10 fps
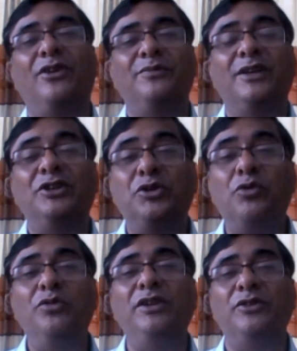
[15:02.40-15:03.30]
of the
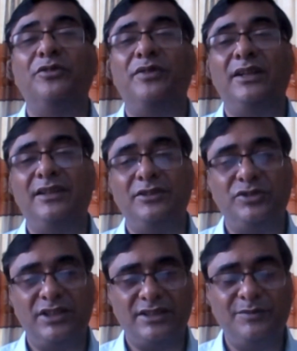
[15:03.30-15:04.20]
tone your father
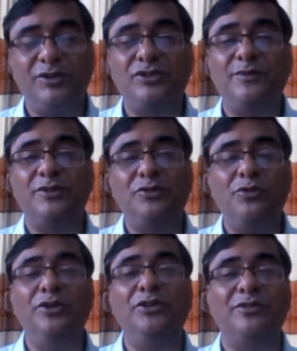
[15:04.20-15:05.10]
uses, because of the
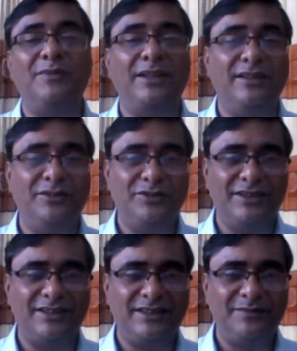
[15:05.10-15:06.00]
tone your mother
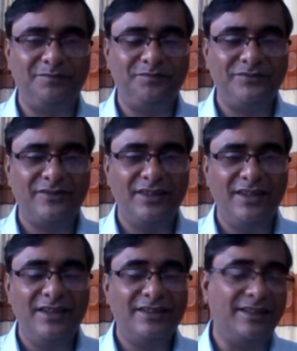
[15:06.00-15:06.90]
uses.
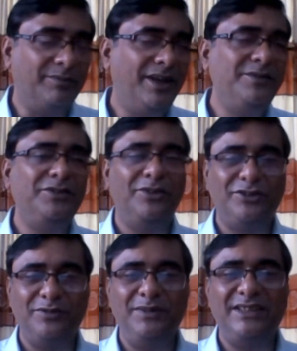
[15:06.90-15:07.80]
Sometimes you
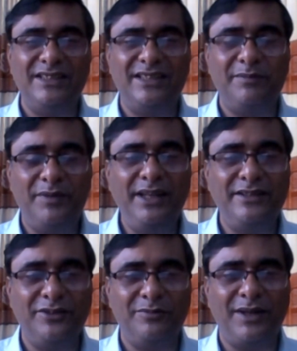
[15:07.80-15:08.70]
also
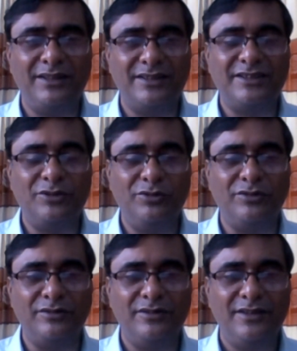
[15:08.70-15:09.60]
misinterpret your mother's tone.
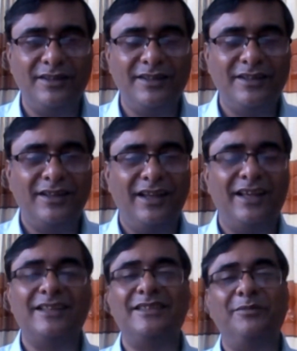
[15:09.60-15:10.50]

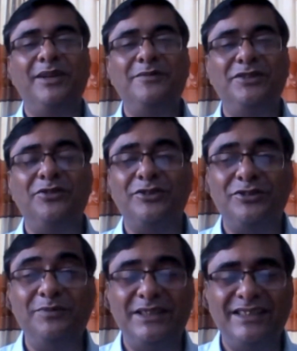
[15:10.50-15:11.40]
Sometimes you
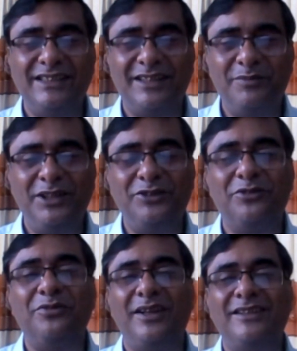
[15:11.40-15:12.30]
also misinterpret your
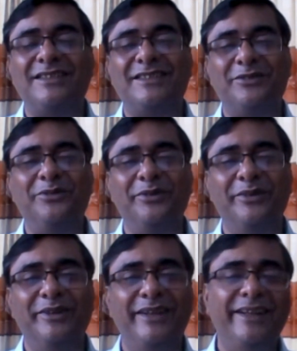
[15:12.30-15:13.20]
father's tone,
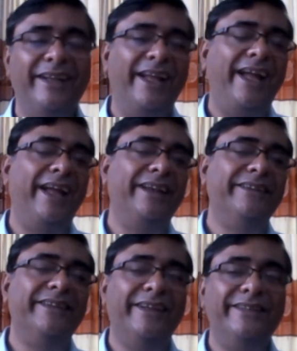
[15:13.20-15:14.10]

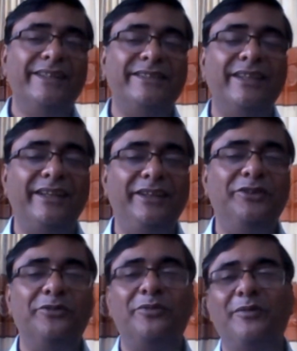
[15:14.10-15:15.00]
and that's
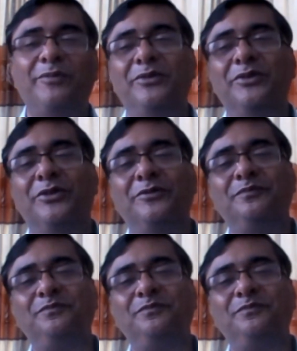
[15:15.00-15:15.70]
your problem.